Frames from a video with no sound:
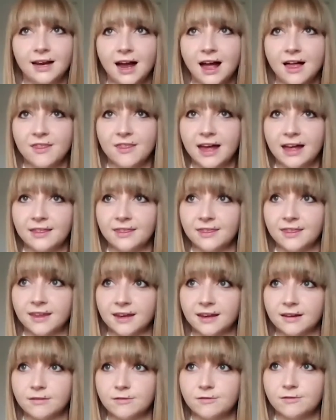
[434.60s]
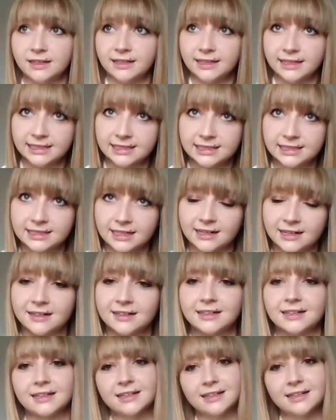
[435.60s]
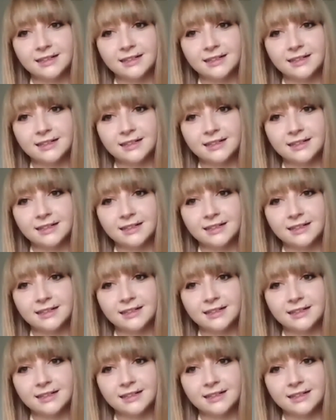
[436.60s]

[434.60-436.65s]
and then the feeling stuck